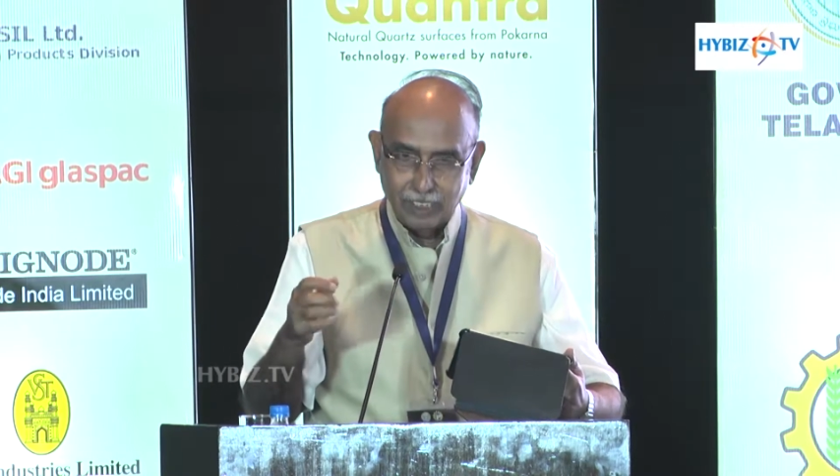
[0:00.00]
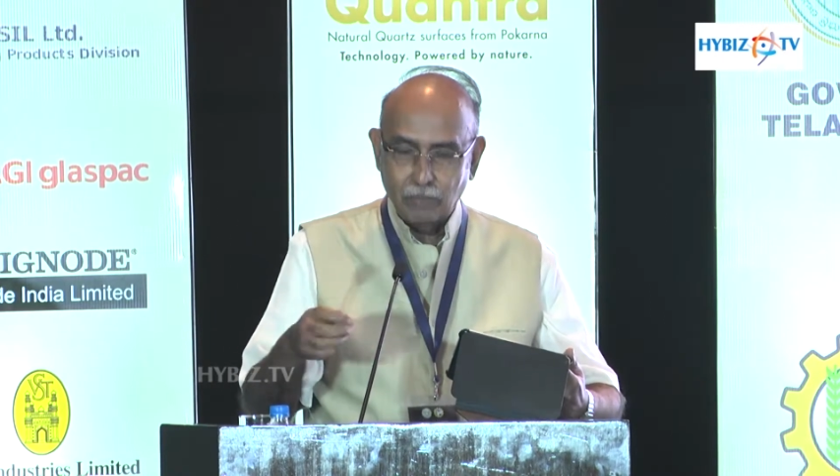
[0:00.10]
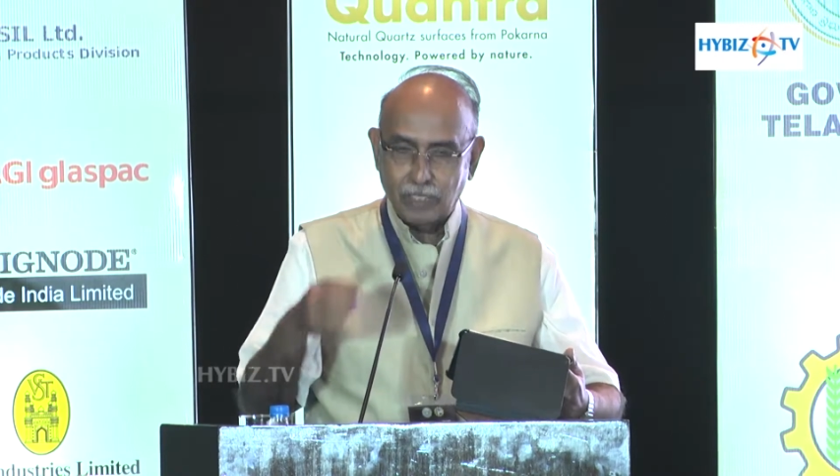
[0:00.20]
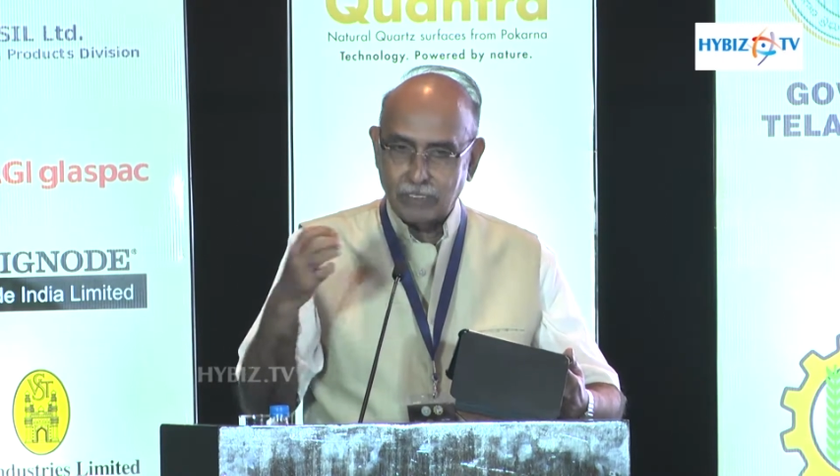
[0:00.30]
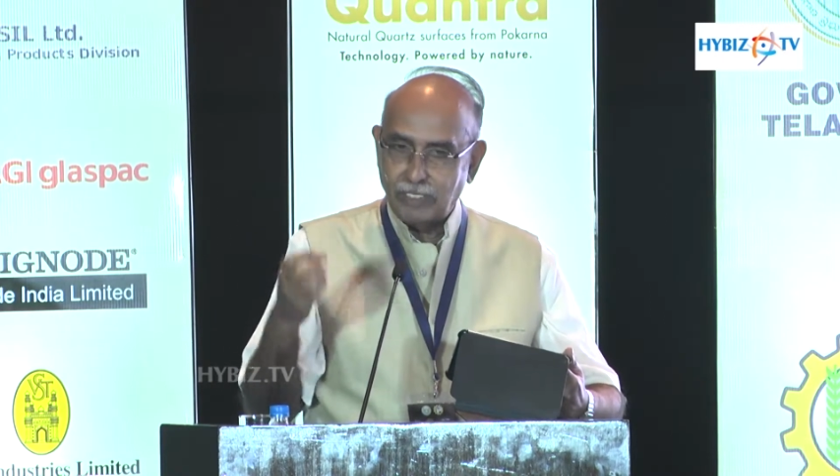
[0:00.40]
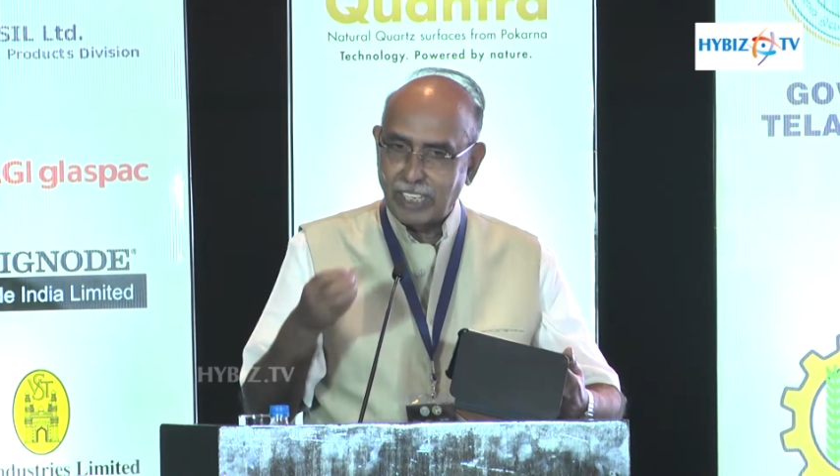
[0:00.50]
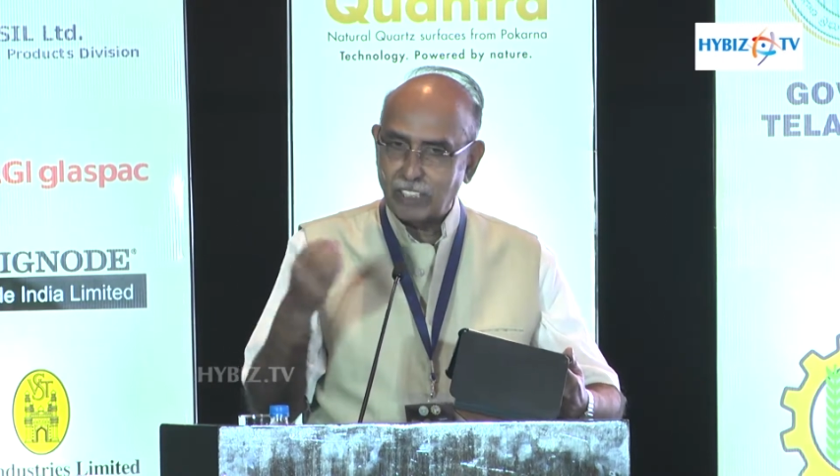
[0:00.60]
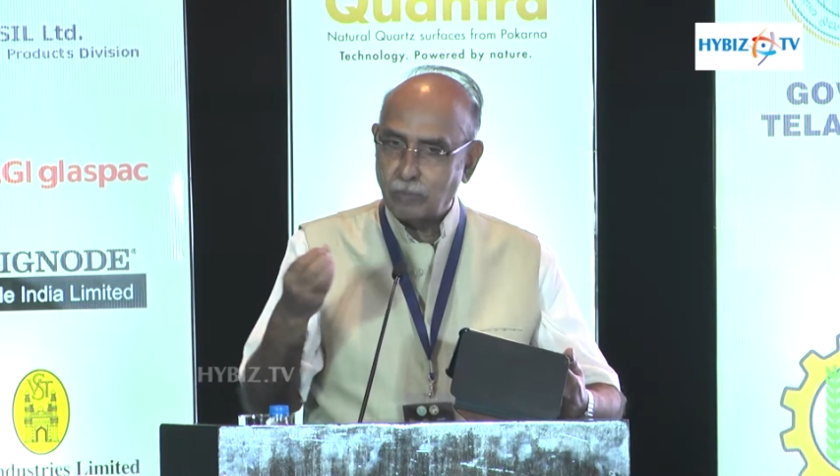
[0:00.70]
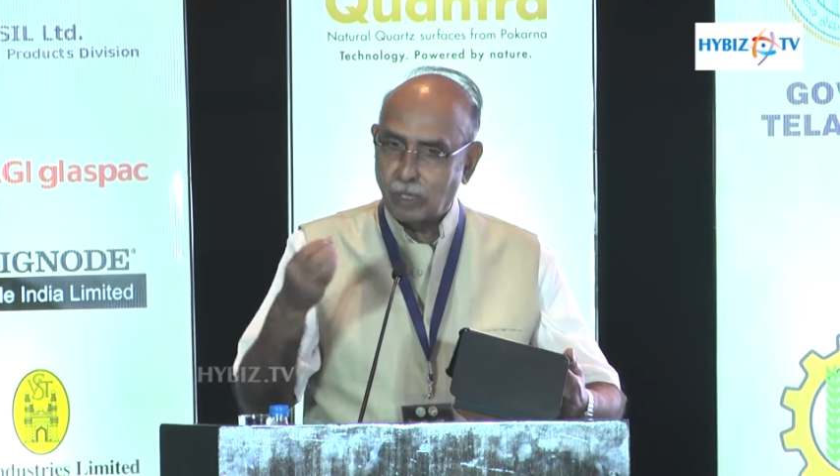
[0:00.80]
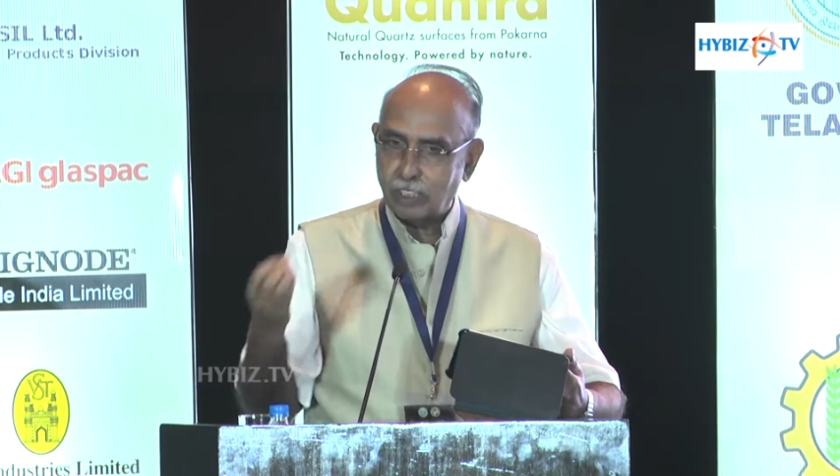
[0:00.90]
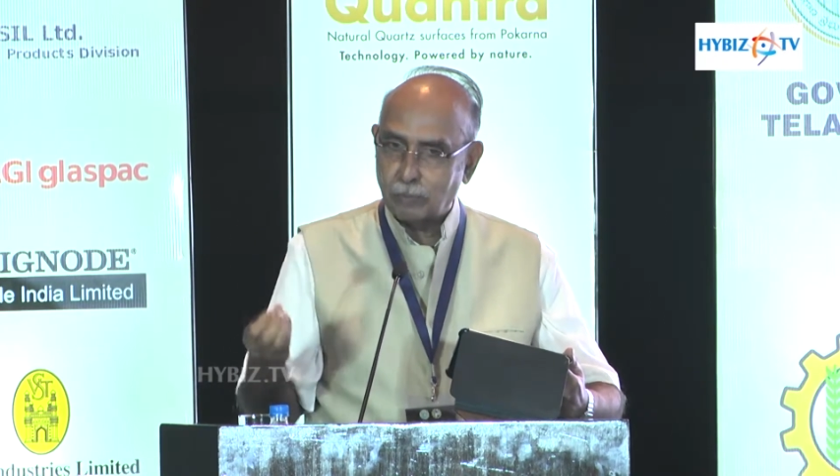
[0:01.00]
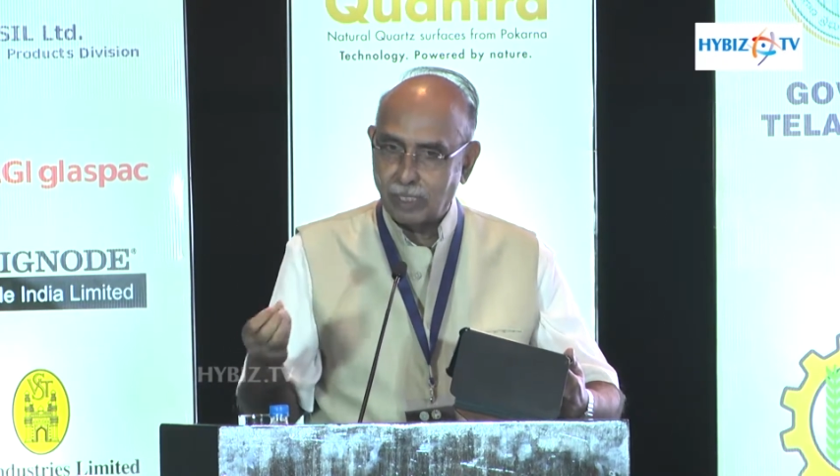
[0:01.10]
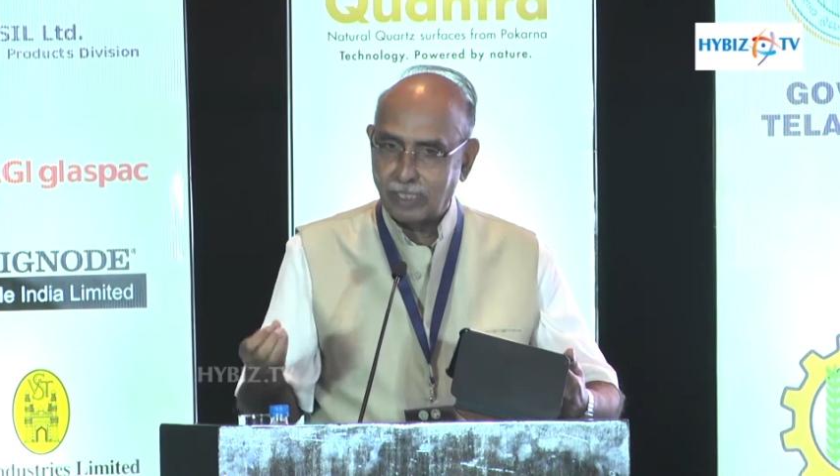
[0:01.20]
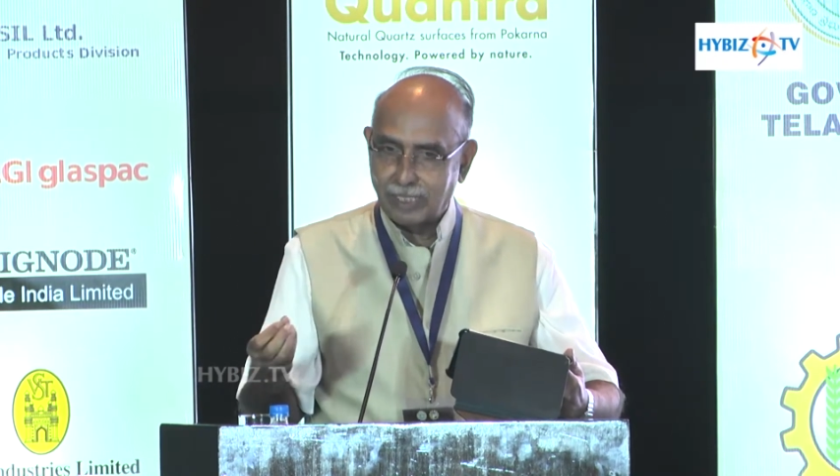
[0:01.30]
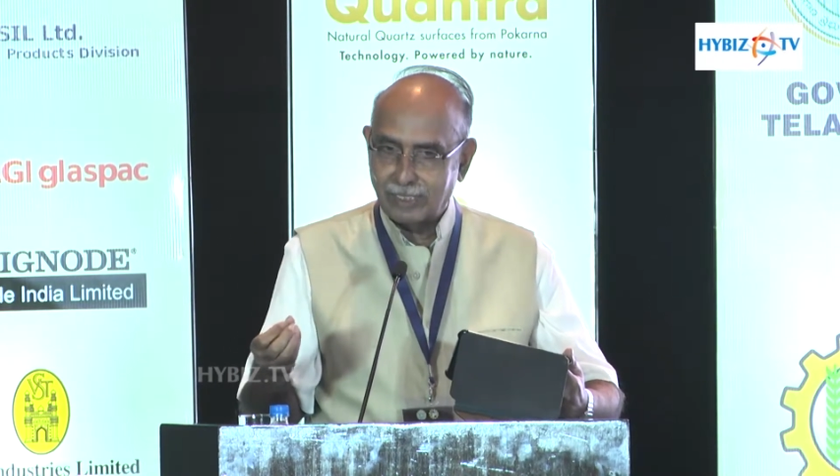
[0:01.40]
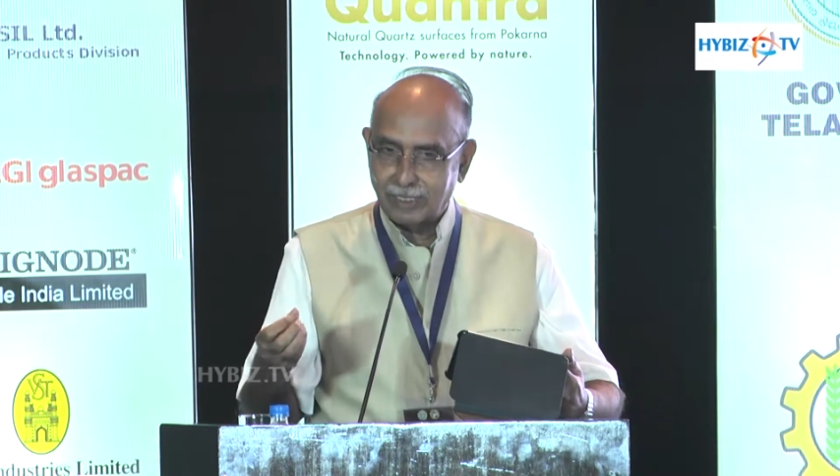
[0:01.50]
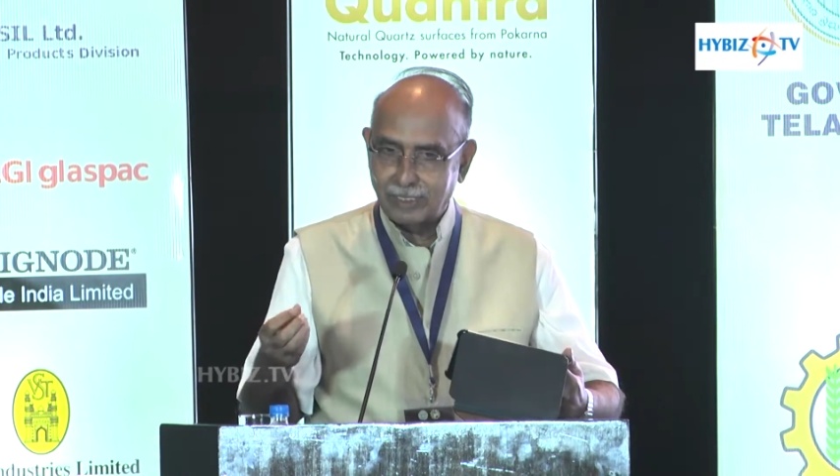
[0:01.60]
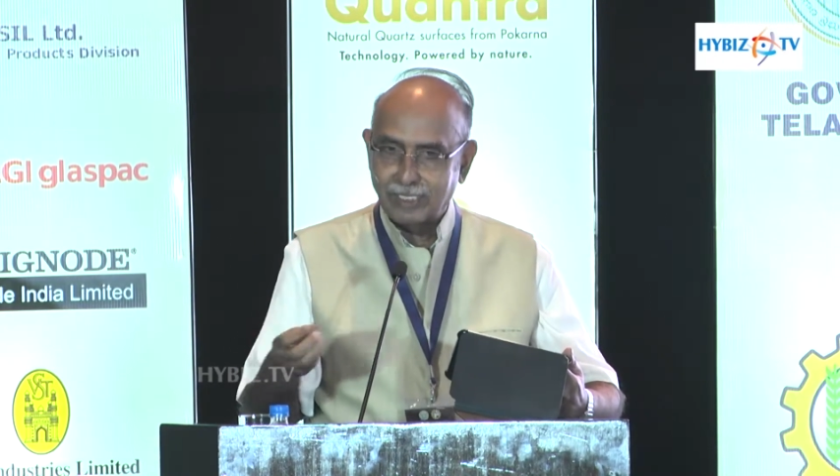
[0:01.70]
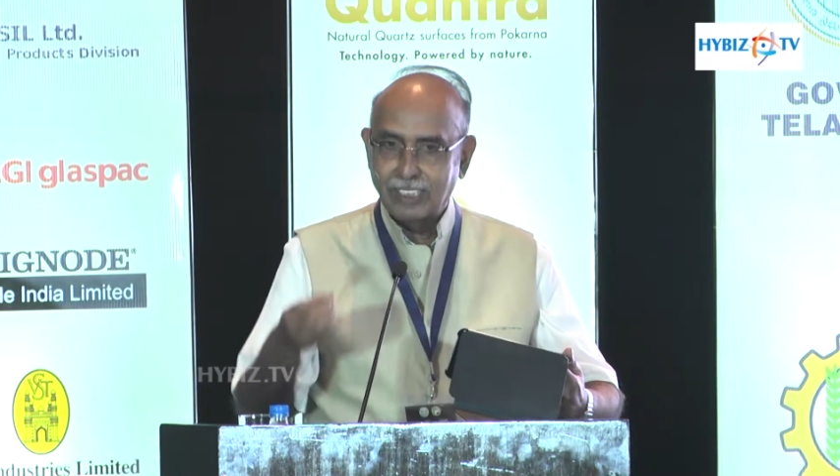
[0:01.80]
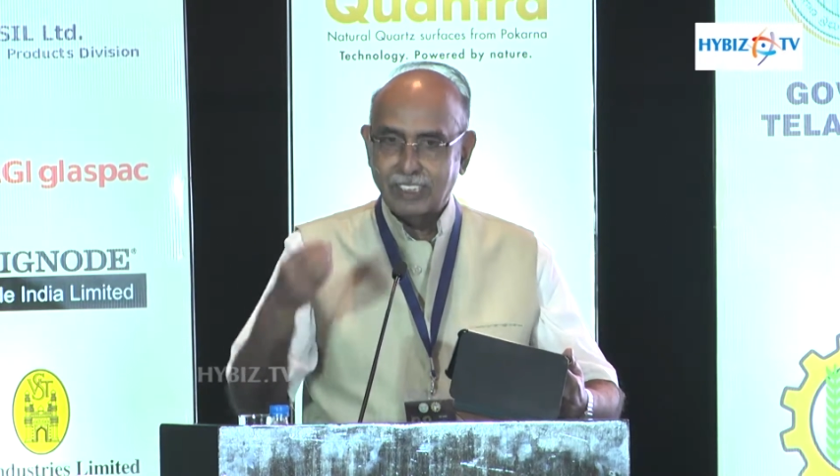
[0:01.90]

because we have small countries,